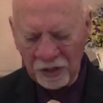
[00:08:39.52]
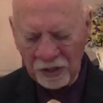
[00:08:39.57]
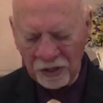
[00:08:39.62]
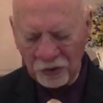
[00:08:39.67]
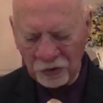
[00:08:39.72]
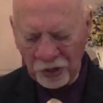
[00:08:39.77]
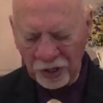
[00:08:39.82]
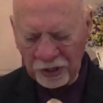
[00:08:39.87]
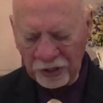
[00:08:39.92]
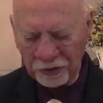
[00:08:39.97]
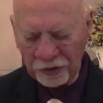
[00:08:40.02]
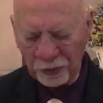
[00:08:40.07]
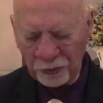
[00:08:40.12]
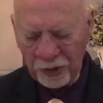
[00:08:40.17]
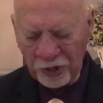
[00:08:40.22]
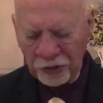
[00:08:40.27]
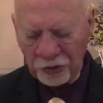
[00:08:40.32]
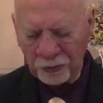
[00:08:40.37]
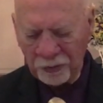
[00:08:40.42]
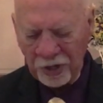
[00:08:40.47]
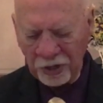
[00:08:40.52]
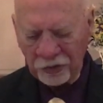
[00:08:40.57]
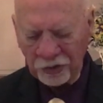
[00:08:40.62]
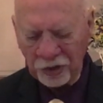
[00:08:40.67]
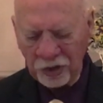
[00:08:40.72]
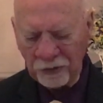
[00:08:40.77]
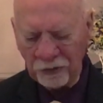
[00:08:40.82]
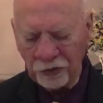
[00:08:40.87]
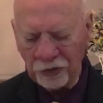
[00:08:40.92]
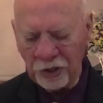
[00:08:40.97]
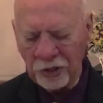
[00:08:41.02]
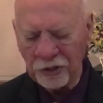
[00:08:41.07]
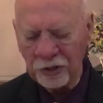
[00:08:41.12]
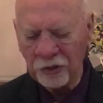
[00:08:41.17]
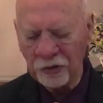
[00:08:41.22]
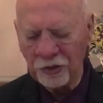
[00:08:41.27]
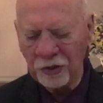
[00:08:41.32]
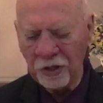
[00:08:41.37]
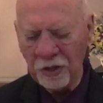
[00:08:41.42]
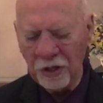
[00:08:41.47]
Second, the resurrection of
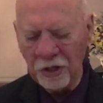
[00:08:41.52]
Jesus